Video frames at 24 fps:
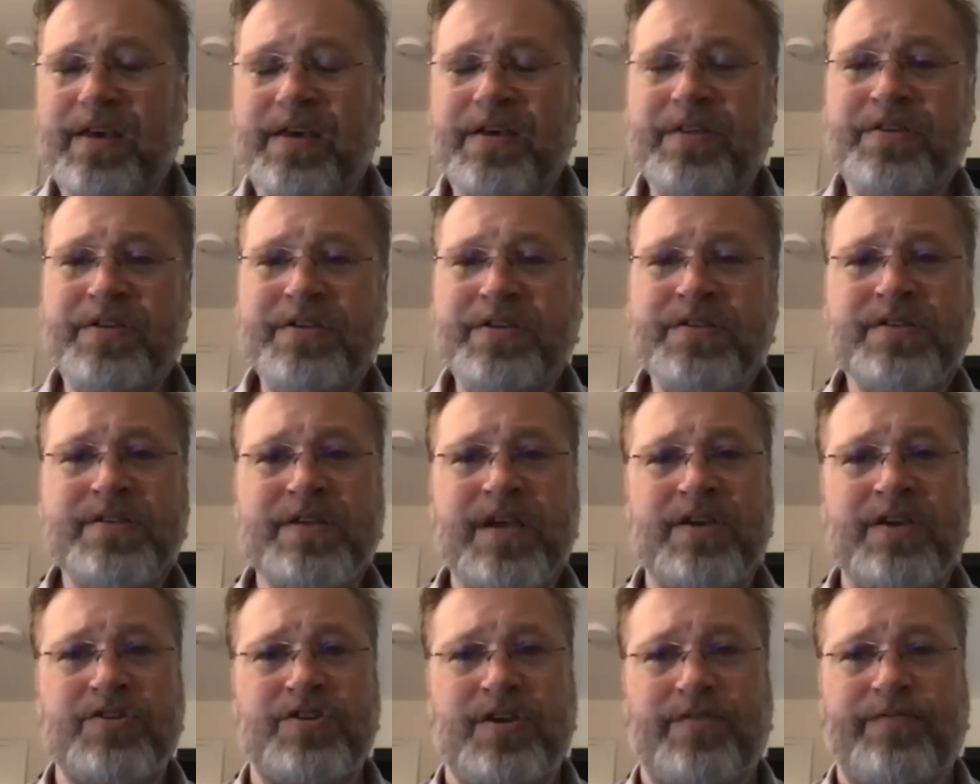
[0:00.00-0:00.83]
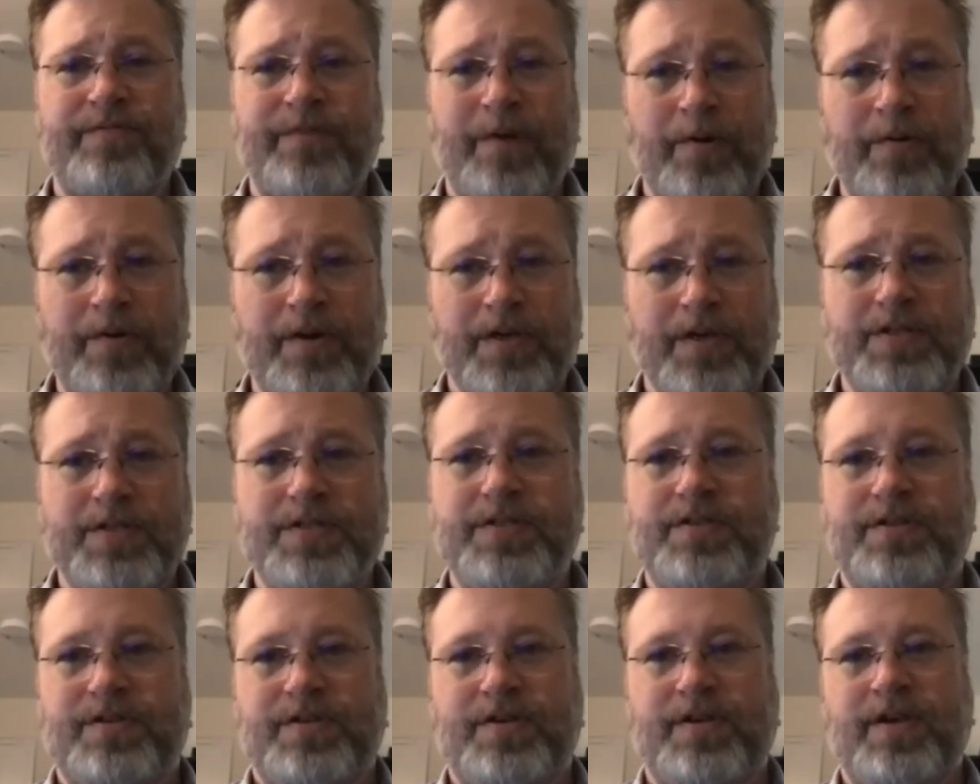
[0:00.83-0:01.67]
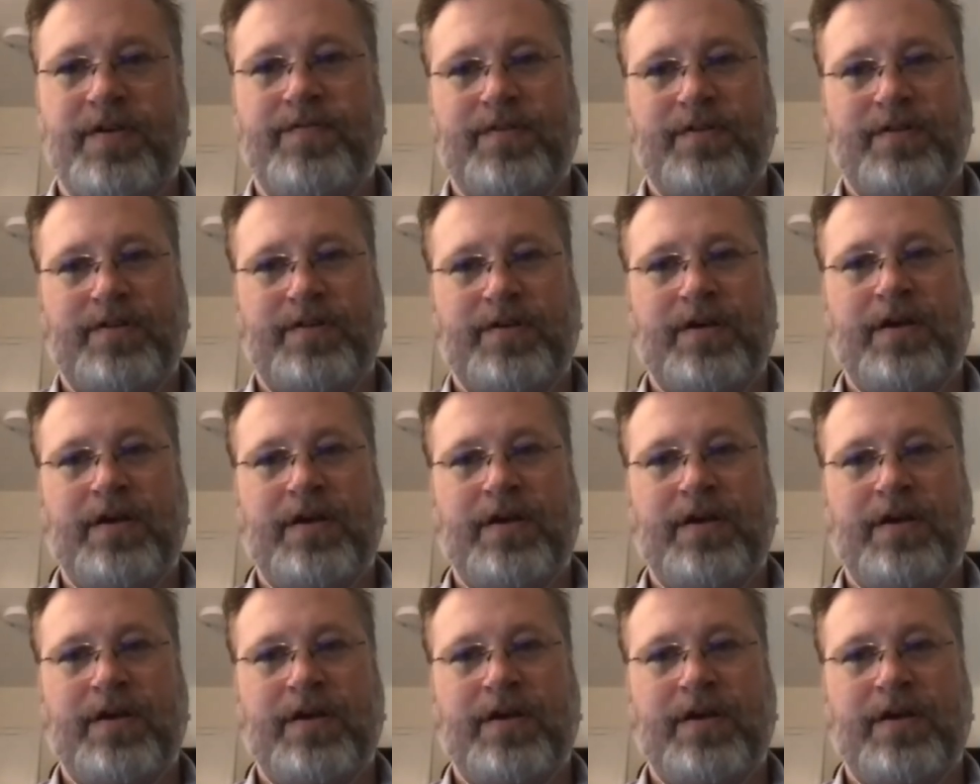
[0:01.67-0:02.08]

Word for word: This is actually a focus of a,